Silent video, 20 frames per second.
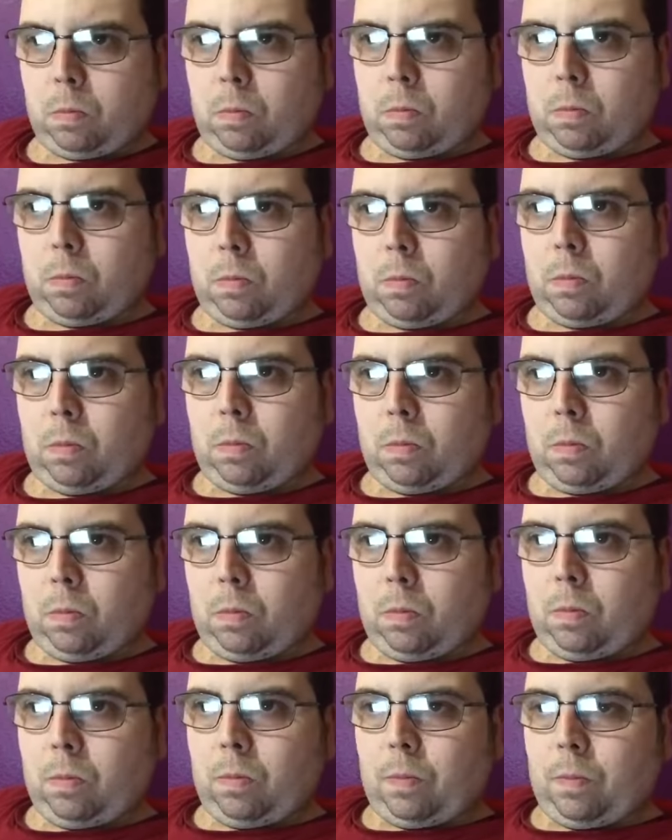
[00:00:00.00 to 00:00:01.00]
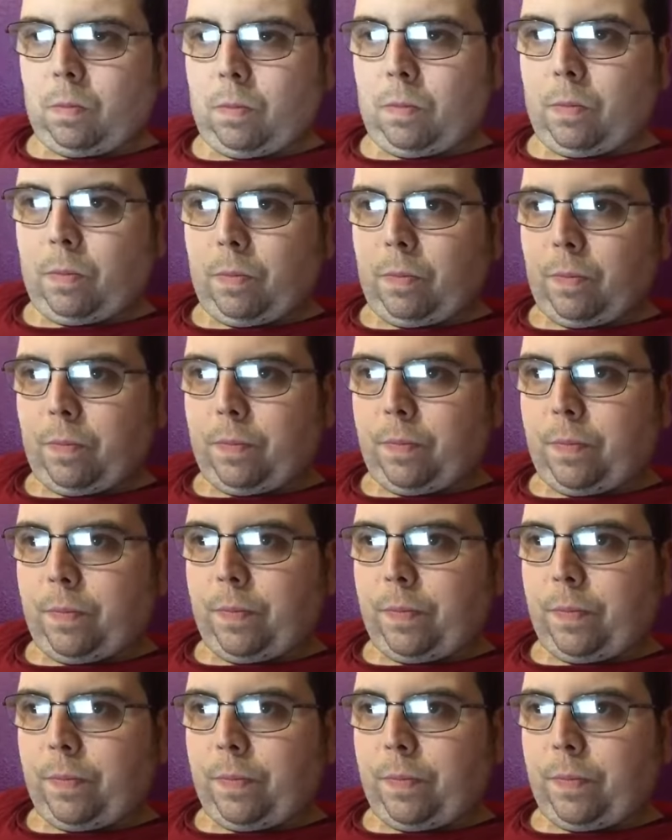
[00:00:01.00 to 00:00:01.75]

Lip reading: (no one is talking)